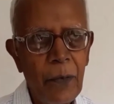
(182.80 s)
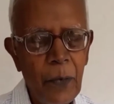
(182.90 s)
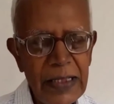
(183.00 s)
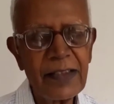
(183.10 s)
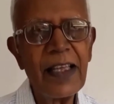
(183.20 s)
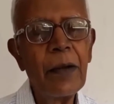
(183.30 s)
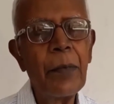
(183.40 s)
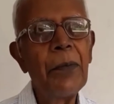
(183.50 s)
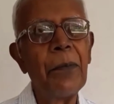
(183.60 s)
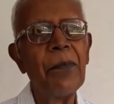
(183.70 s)
West
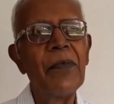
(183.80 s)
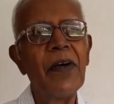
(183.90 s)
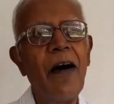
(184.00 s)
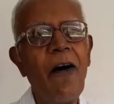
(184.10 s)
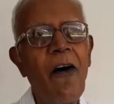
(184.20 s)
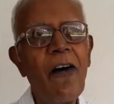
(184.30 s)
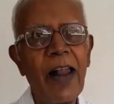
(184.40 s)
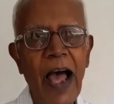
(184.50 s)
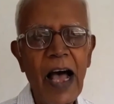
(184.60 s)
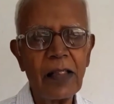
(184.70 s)
Singhbhum, all
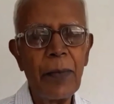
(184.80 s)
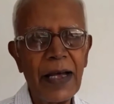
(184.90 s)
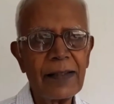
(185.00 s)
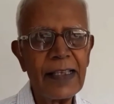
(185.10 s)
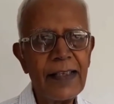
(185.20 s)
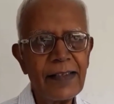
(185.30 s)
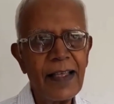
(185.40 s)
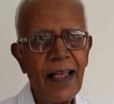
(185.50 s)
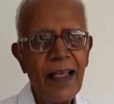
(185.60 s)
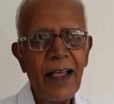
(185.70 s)
Adivasis,
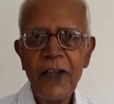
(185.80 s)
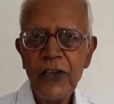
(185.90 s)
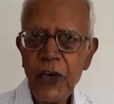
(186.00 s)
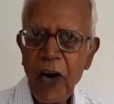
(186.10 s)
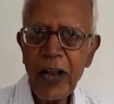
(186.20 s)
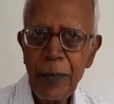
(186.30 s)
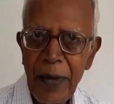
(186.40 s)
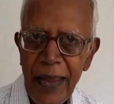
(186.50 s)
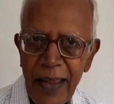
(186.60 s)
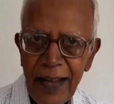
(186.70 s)
joined
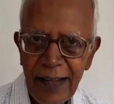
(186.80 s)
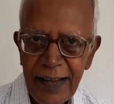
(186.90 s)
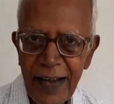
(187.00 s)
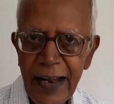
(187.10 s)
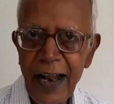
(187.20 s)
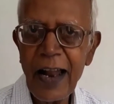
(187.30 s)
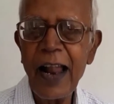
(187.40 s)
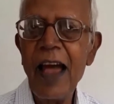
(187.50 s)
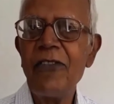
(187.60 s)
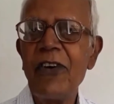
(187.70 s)
me in this little
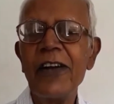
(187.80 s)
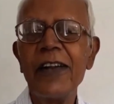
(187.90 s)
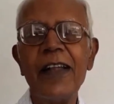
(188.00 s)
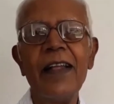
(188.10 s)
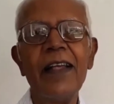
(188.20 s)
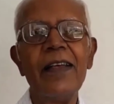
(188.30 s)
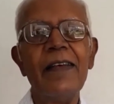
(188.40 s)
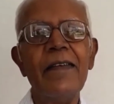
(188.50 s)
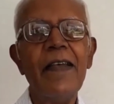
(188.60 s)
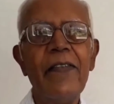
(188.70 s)
effort.
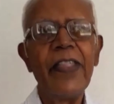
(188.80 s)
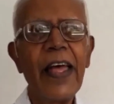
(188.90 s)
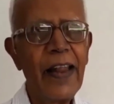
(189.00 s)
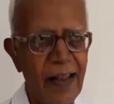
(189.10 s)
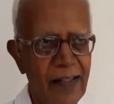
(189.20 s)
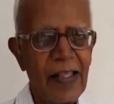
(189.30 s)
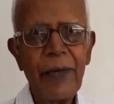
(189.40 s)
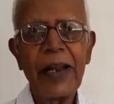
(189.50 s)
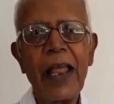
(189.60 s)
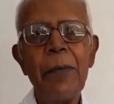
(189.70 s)
Then they
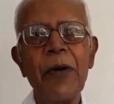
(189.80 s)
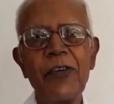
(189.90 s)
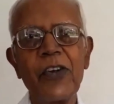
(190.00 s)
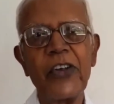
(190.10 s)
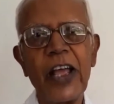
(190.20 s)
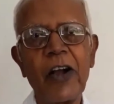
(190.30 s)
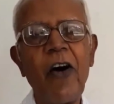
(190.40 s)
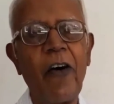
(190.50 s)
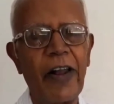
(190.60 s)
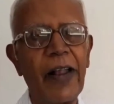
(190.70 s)
were able to take
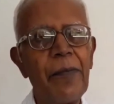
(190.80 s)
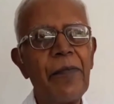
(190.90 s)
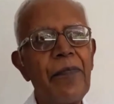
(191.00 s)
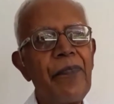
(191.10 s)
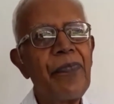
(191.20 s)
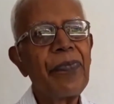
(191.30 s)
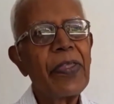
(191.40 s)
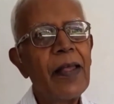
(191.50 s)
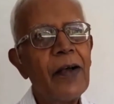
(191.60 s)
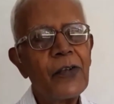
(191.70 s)
on.
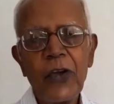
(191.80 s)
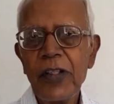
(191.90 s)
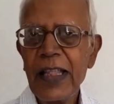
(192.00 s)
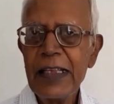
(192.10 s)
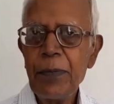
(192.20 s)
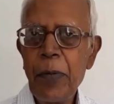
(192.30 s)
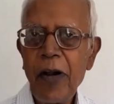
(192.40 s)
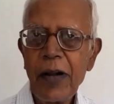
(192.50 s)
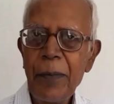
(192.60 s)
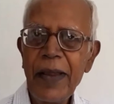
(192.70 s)
So this
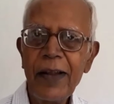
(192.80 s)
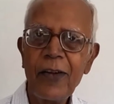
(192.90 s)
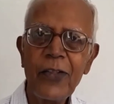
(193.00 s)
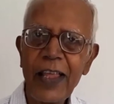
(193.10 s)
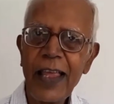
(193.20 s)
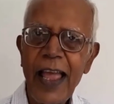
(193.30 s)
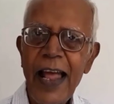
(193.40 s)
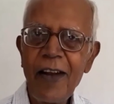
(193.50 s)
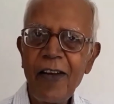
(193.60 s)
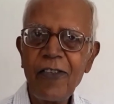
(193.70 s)
brought me to the
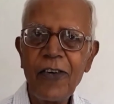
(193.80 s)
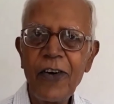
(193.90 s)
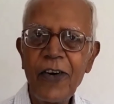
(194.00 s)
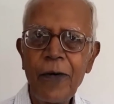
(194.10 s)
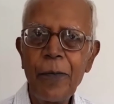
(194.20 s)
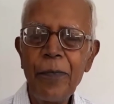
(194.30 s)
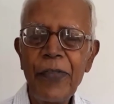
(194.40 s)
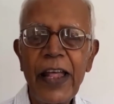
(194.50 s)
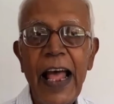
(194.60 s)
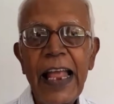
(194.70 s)
end of
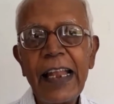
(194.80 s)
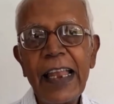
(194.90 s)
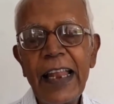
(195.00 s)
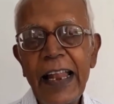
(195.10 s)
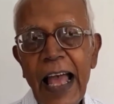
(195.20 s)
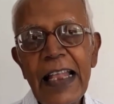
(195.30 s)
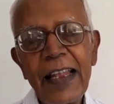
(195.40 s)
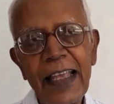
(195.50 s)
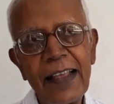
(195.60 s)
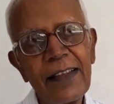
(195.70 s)
the 1990s.